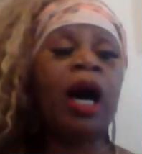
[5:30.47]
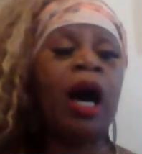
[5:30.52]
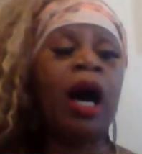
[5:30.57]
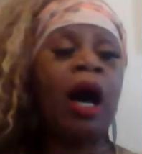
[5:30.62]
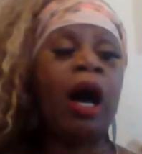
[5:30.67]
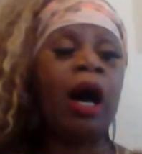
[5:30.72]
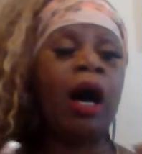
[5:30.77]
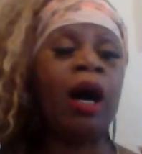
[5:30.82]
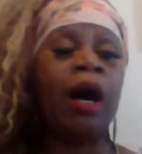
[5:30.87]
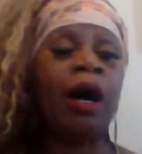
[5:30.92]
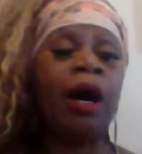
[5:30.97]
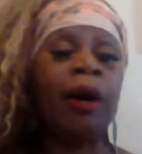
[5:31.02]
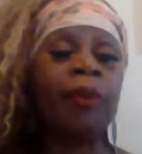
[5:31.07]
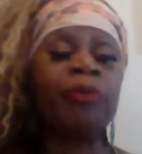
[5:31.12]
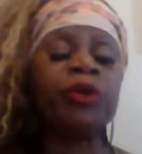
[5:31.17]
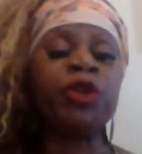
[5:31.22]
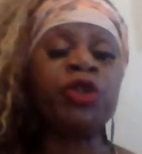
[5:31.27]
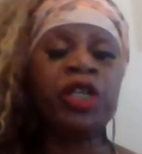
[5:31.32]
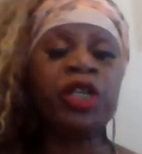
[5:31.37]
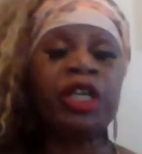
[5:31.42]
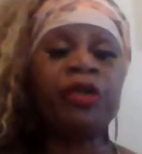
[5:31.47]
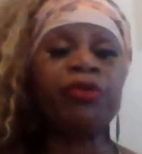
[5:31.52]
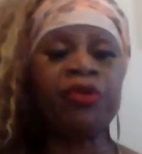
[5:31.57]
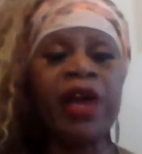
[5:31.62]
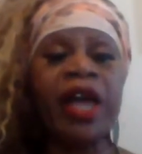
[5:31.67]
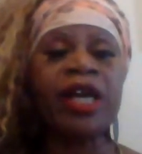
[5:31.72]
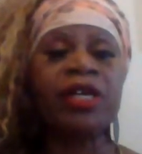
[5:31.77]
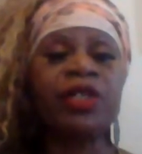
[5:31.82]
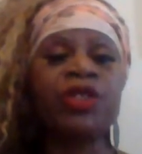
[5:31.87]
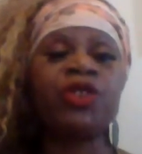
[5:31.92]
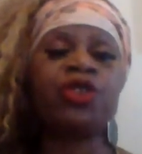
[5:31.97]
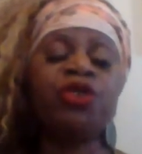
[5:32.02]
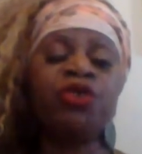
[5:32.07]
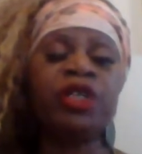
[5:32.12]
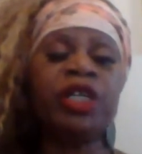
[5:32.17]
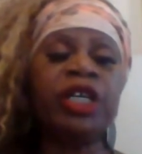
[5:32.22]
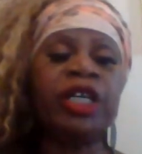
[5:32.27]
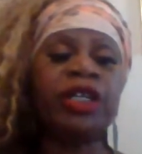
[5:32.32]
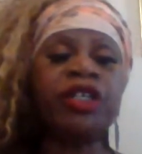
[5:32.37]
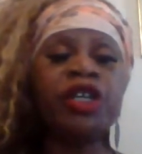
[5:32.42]
You need rest. You
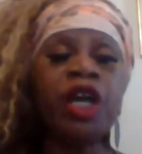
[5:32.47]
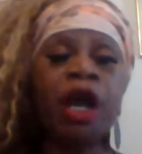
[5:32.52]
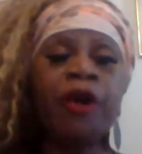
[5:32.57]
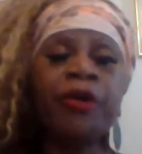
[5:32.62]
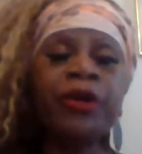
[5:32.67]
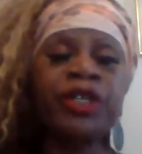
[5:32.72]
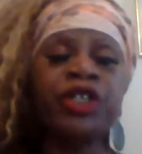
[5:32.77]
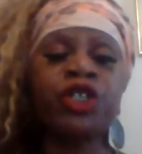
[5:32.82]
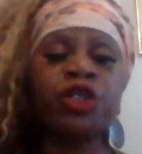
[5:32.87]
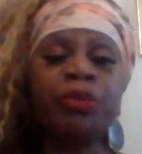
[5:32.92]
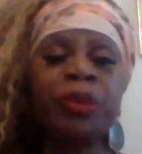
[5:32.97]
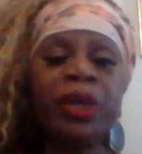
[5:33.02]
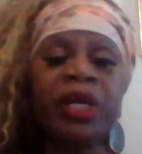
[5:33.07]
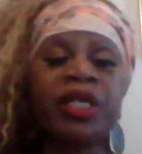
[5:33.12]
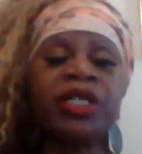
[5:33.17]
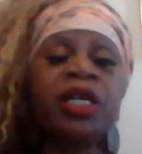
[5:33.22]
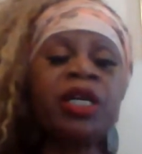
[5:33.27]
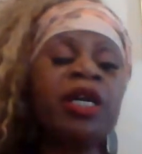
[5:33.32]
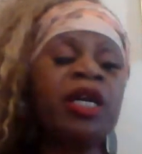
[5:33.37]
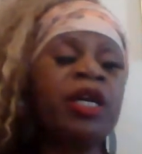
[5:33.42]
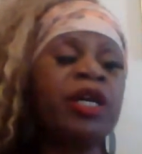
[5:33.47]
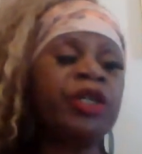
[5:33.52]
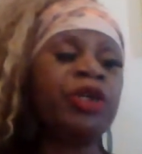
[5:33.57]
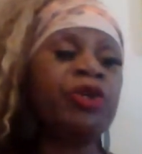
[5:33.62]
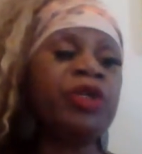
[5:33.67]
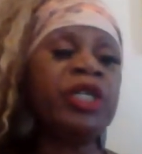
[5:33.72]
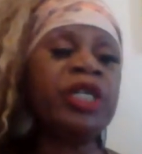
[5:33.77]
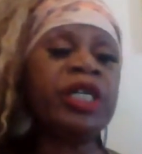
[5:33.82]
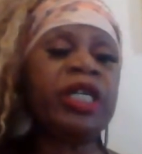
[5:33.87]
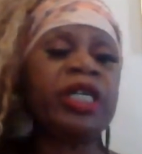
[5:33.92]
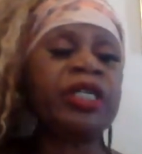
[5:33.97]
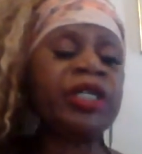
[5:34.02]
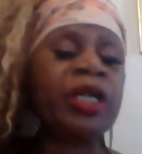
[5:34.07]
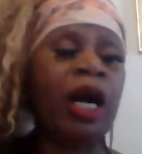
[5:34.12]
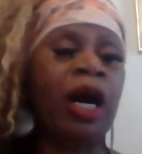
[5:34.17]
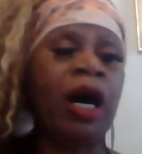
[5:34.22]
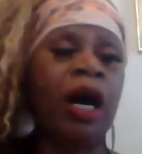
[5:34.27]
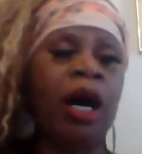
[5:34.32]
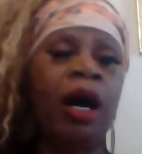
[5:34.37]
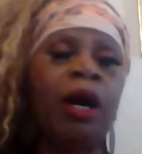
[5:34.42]
need nourishment. You need
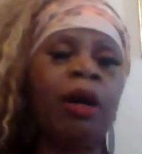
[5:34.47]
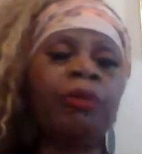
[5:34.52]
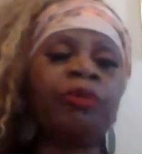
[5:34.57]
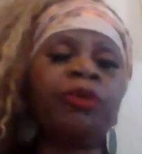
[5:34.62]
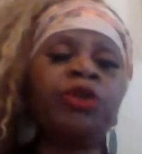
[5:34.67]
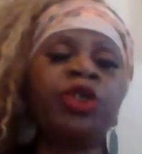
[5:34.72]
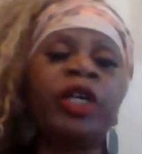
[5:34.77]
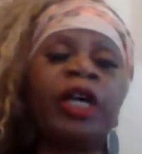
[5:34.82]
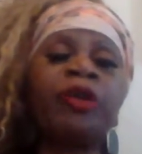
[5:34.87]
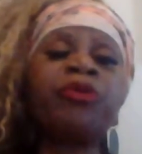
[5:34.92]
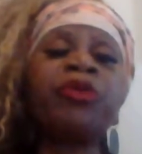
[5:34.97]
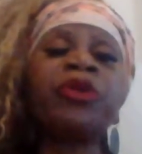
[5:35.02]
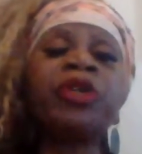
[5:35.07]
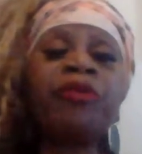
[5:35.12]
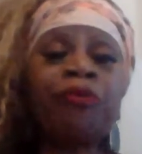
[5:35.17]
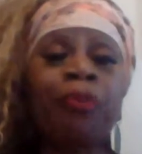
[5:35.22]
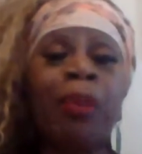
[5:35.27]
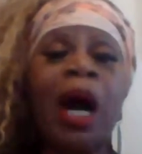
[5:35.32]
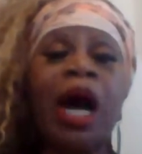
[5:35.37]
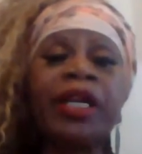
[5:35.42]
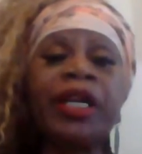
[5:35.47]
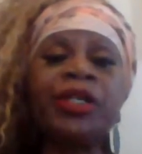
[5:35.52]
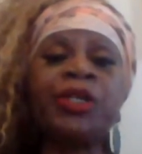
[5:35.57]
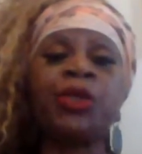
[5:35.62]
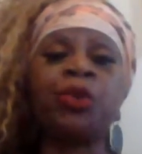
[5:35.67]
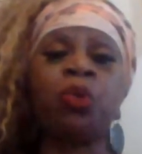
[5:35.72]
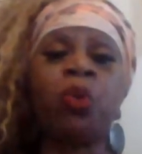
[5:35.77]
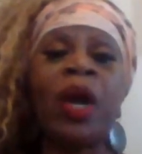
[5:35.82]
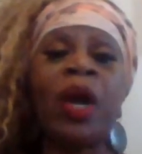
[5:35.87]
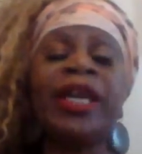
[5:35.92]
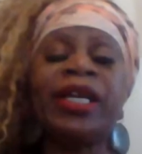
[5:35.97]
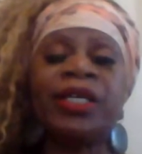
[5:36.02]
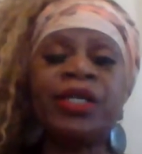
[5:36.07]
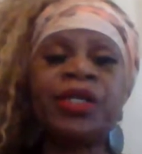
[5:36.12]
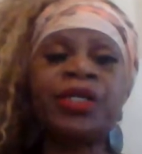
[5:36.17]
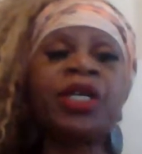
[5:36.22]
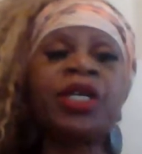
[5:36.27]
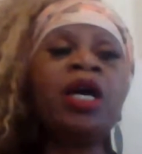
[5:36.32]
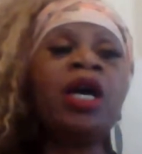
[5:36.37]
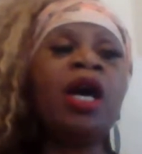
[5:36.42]
to get rid of body's
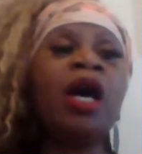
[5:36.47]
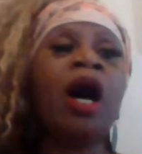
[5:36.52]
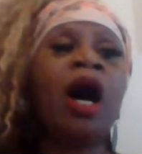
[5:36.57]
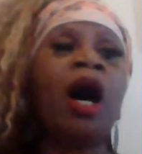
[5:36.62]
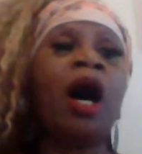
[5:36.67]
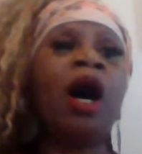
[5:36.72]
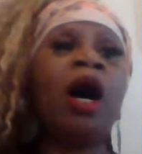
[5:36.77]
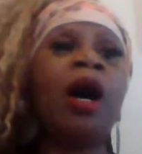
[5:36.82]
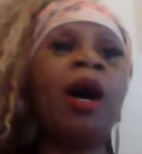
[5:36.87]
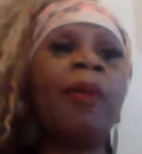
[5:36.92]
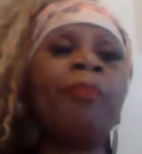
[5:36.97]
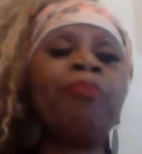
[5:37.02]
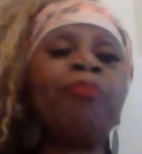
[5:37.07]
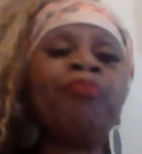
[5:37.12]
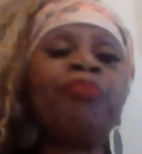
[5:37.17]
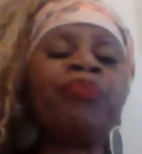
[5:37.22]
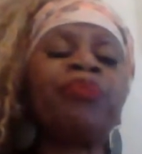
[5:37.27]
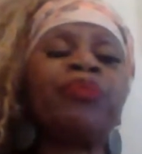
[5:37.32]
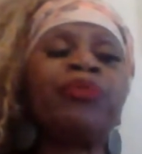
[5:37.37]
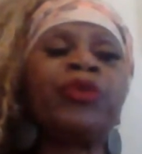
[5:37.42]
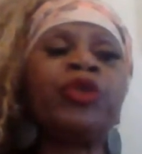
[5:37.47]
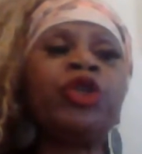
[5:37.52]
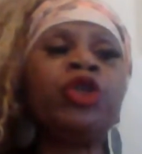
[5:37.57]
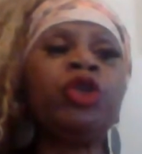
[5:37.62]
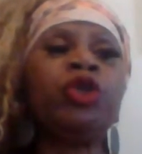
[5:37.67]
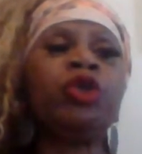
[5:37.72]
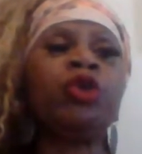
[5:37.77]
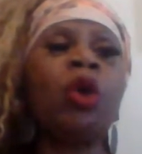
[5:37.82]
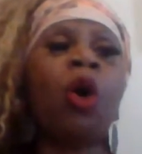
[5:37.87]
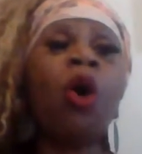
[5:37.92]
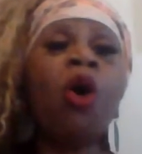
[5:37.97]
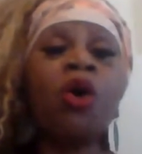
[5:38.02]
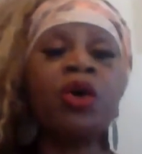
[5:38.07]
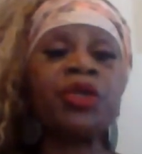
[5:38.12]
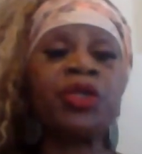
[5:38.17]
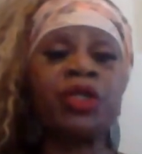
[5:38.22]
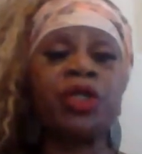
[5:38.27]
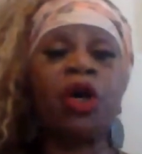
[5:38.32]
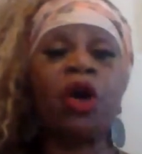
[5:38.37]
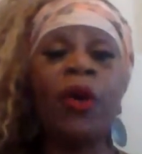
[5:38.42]
waste. You
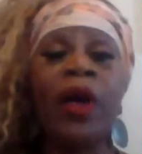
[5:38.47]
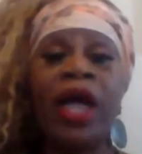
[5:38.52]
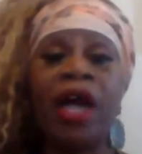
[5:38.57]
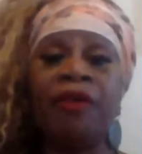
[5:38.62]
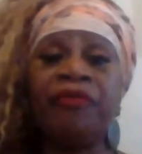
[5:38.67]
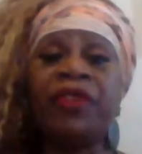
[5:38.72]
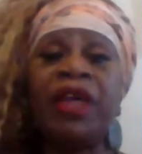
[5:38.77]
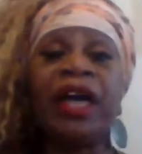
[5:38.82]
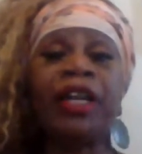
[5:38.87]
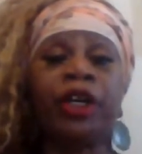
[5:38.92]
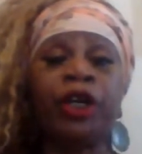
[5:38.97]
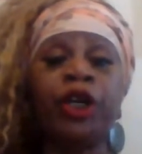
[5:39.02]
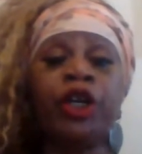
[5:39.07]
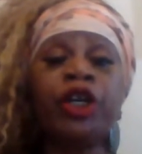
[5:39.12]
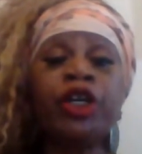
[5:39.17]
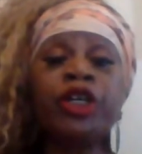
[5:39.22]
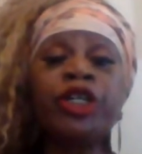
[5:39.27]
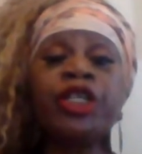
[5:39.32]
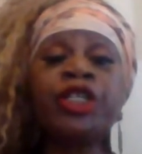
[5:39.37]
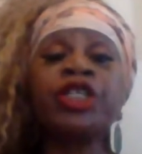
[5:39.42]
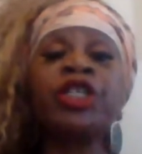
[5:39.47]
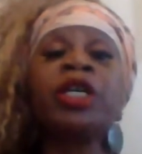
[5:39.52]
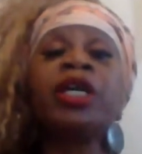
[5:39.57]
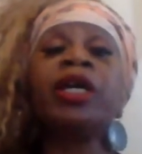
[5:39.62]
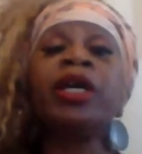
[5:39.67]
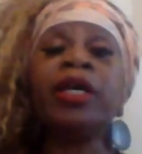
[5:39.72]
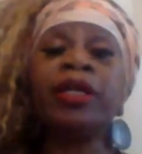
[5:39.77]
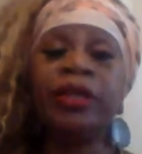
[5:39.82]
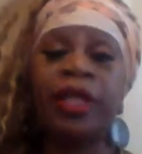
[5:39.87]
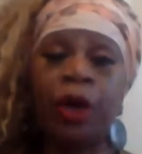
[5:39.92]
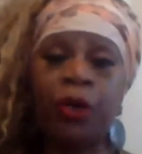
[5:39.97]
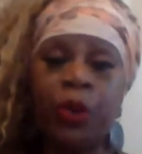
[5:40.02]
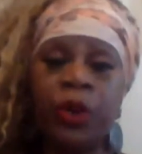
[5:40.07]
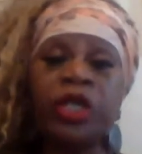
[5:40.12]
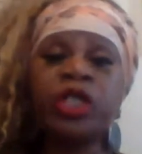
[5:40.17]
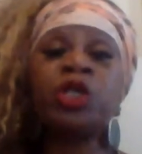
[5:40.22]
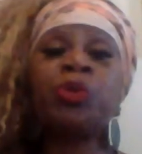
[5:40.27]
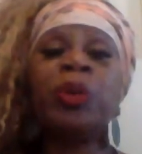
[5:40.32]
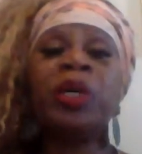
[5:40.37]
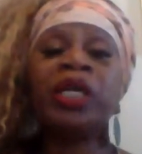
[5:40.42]
also have that urge that
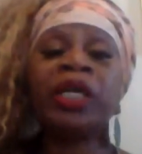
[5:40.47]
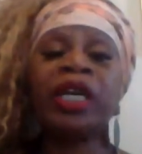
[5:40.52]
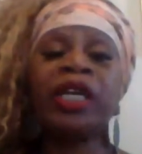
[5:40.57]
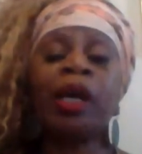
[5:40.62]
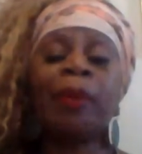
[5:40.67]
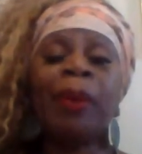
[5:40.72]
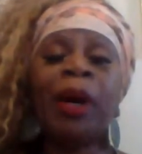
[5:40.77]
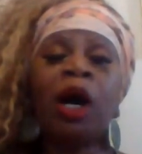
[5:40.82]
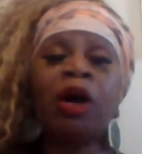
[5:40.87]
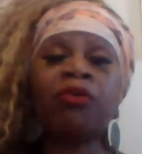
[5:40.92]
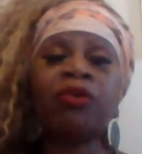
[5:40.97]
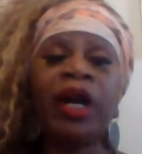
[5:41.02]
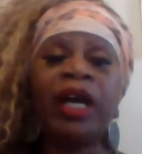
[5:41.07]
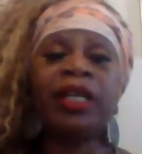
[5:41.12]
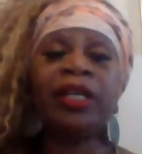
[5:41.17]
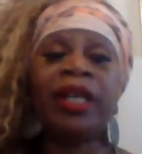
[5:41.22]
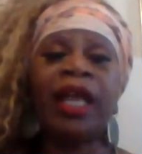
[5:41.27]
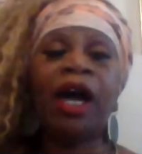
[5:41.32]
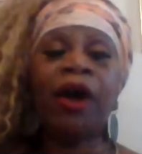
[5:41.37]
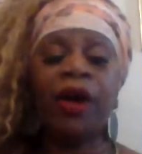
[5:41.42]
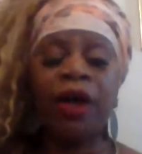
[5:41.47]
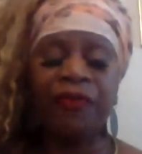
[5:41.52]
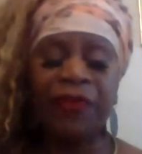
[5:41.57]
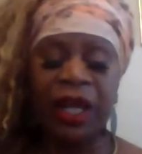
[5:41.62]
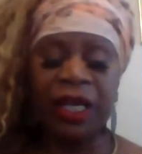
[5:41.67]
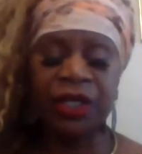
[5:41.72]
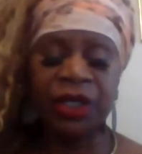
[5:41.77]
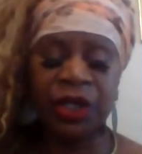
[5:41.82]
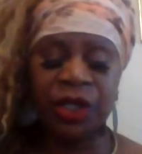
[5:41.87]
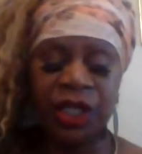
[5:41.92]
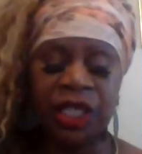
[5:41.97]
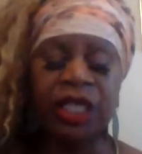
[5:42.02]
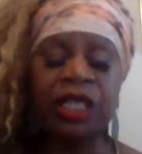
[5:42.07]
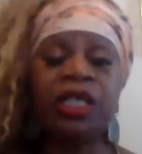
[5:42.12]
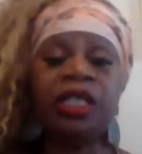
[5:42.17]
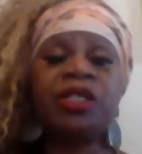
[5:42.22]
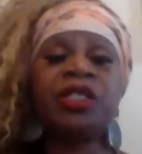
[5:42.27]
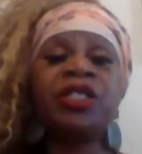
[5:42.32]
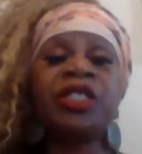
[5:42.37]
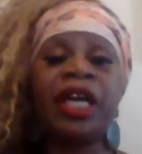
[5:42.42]
we're speaking about right now, and that's
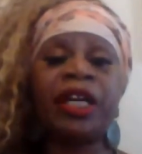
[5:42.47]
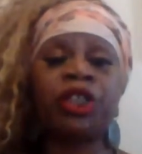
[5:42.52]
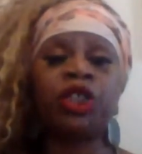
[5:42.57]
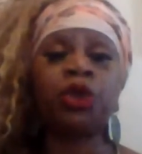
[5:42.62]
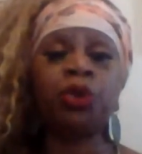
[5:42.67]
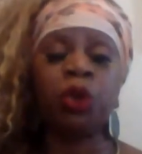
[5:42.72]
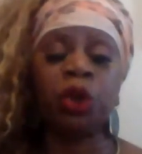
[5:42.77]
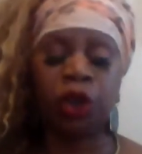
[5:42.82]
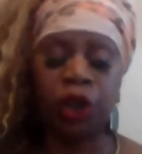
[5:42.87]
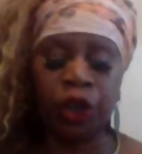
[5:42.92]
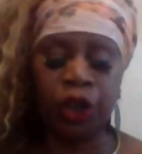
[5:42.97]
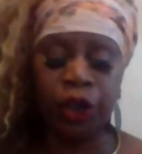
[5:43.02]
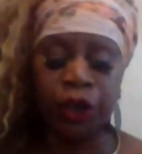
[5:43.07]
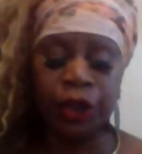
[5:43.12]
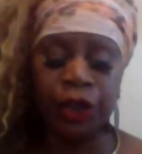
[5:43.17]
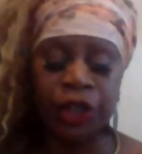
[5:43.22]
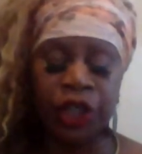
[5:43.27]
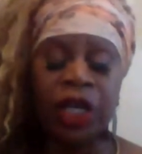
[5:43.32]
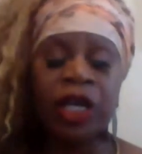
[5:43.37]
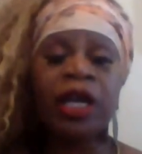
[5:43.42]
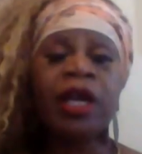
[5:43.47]
the sexual urge.